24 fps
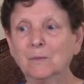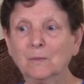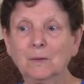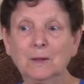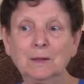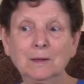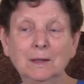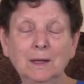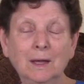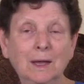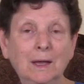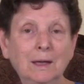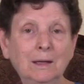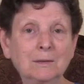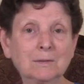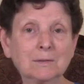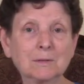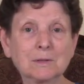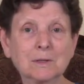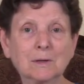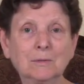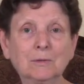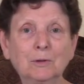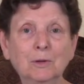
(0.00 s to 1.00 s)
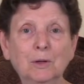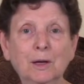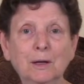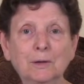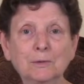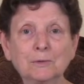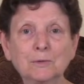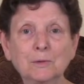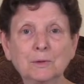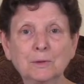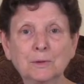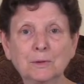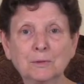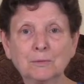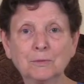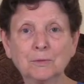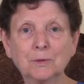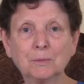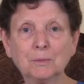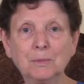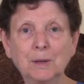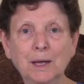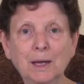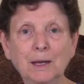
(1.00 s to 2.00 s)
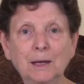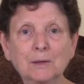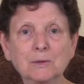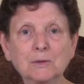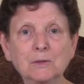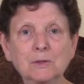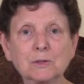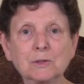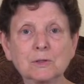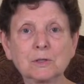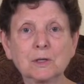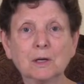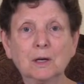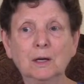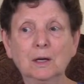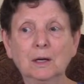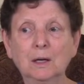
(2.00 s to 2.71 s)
in the end, several hundred of the masks